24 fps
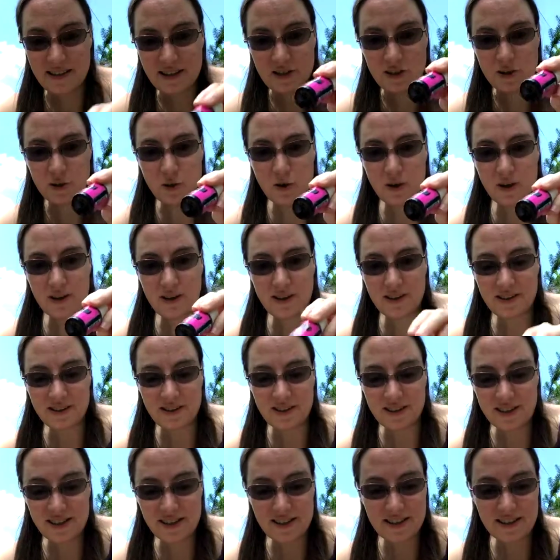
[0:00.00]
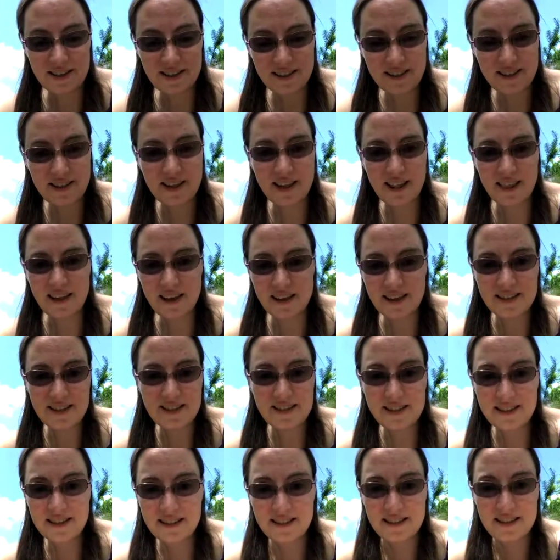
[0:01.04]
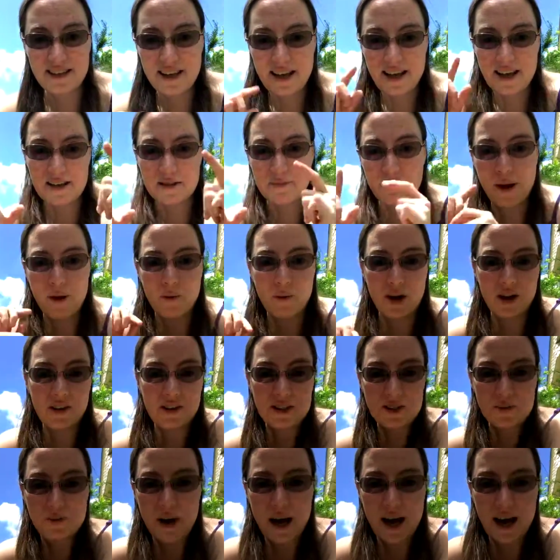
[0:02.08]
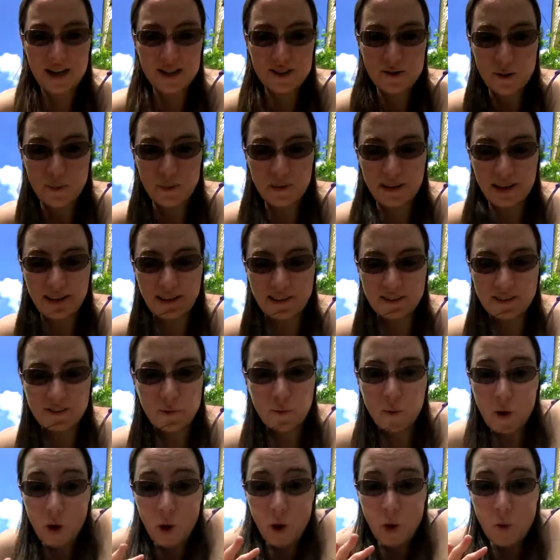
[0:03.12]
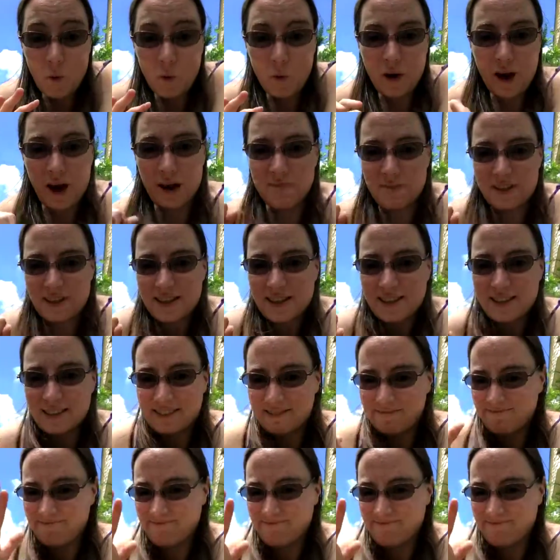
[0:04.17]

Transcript: joy, this and this, my wellness box opening. Woohoo! I'm excited.